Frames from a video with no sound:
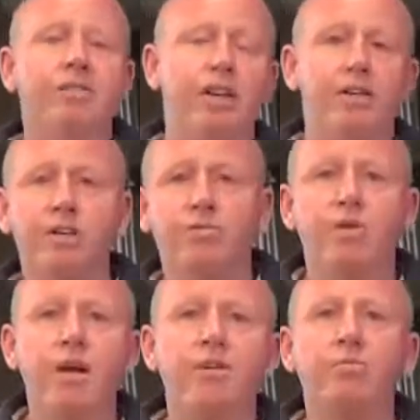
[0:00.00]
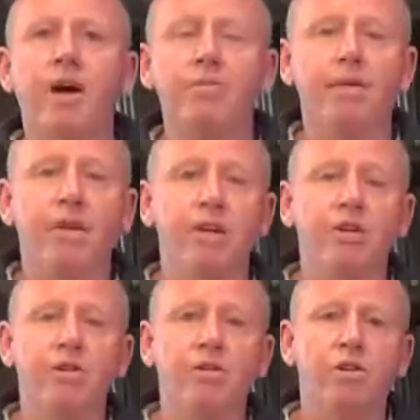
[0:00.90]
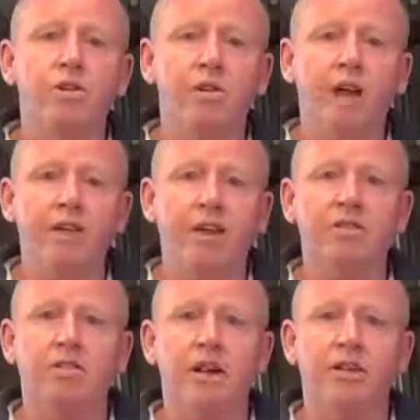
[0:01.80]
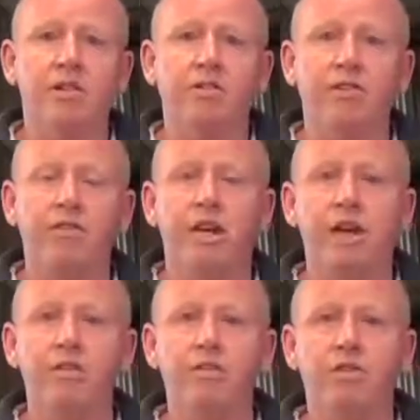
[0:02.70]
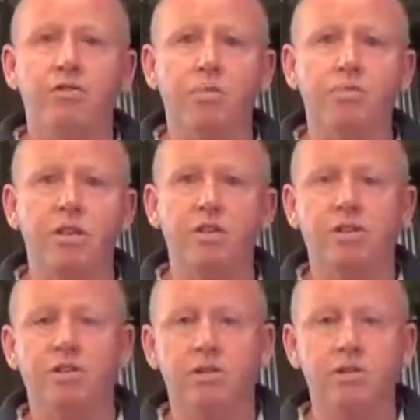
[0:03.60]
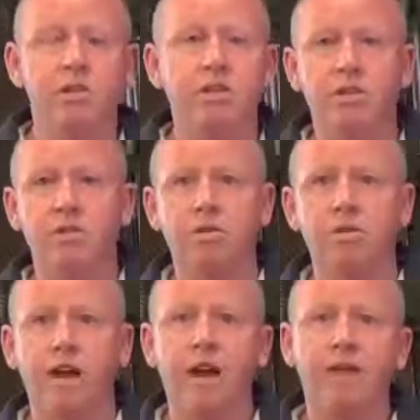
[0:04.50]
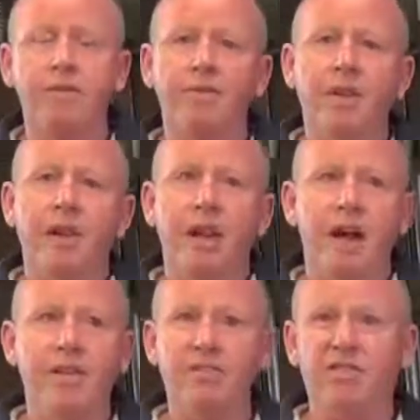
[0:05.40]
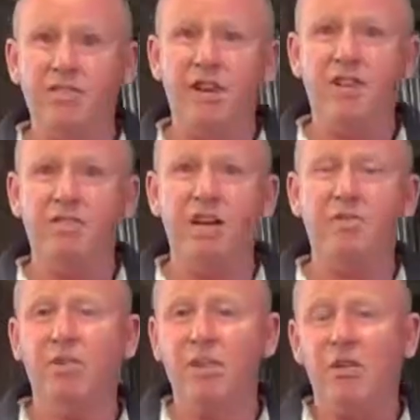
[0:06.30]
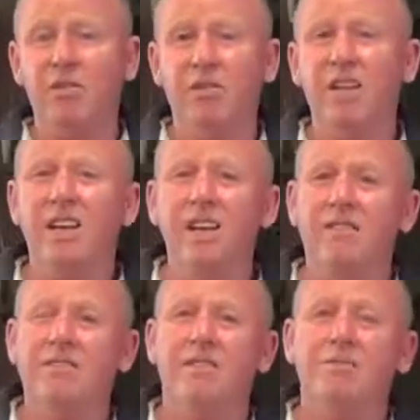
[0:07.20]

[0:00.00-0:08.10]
Terex, whatever it may be, and they say 250 hours, you drop this, you do that, and that's effectively what the whole thing is.